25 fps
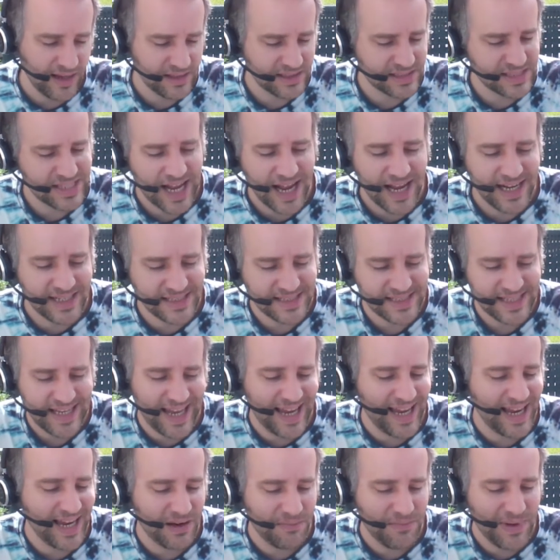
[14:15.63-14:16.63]
sized
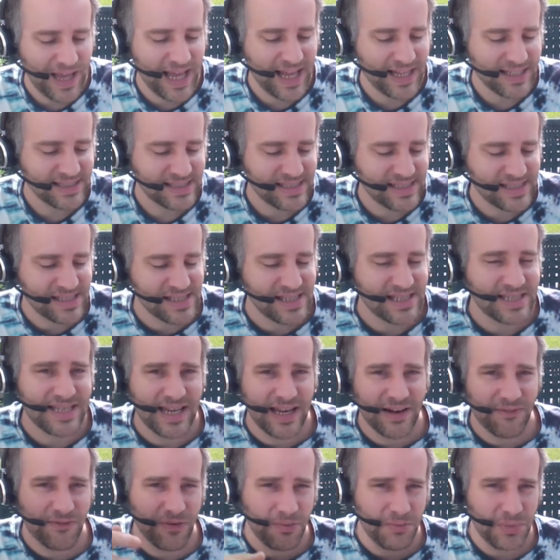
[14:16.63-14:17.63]
game and
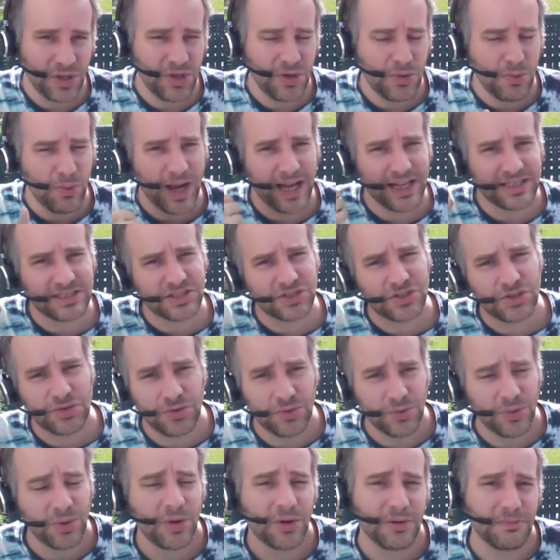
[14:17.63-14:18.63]
send it from the US
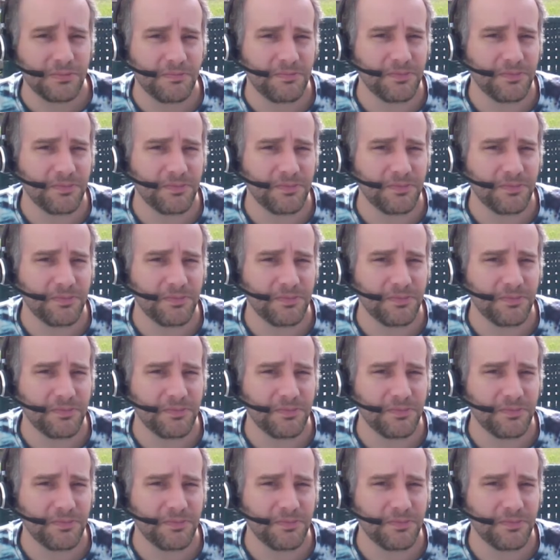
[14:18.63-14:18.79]
to